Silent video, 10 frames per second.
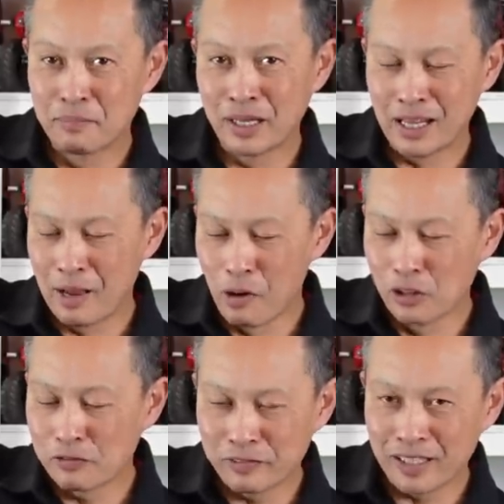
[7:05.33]
but I
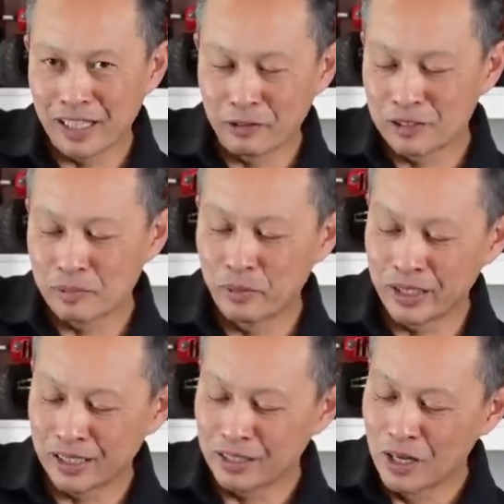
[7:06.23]
always felt like I was gonna
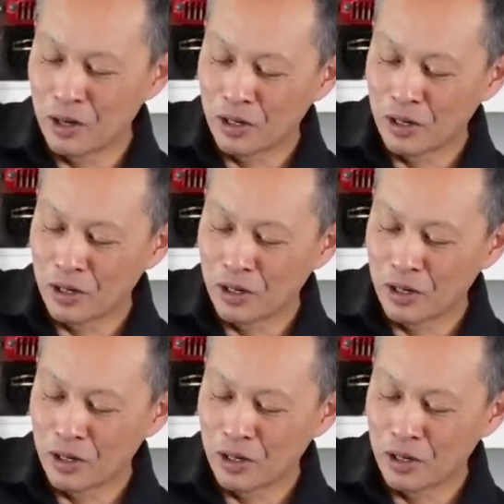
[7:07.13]
break it.